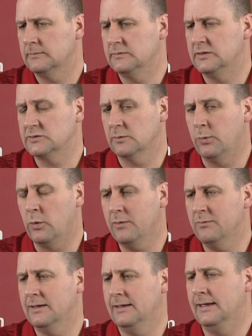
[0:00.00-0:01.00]

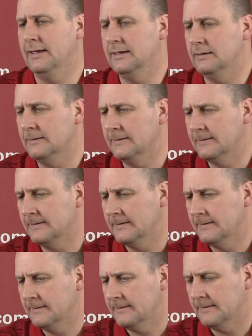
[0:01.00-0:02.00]
Disappointment in
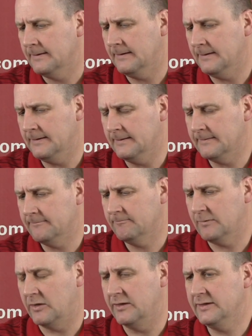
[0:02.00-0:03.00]

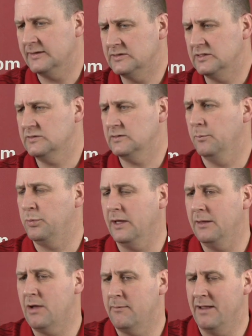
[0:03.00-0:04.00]
our inconsistent
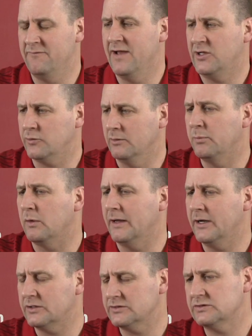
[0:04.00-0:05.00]
play by my veteran
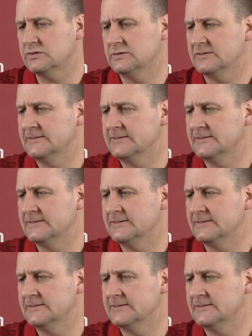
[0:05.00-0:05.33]
players